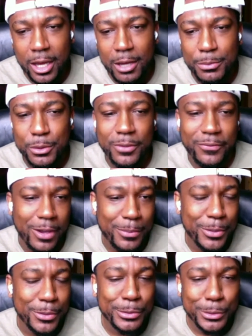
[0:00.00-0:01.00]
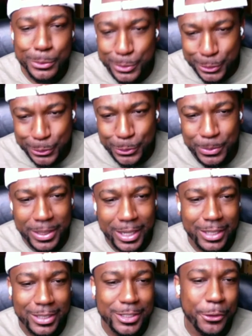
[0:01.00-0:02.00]
You can find me on YouTube,
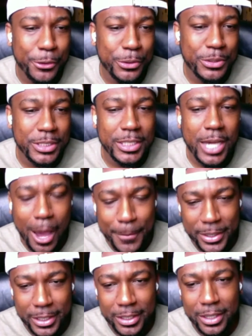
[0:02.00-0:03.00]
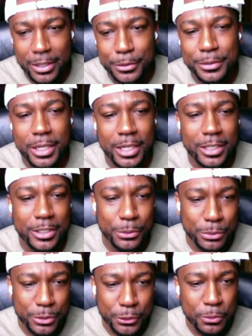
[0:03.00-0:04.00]
Dario D Comedy on
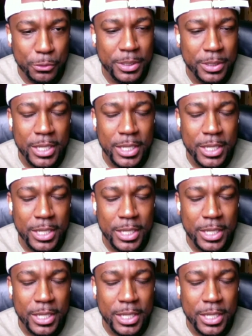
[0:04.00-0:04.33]
YouTube.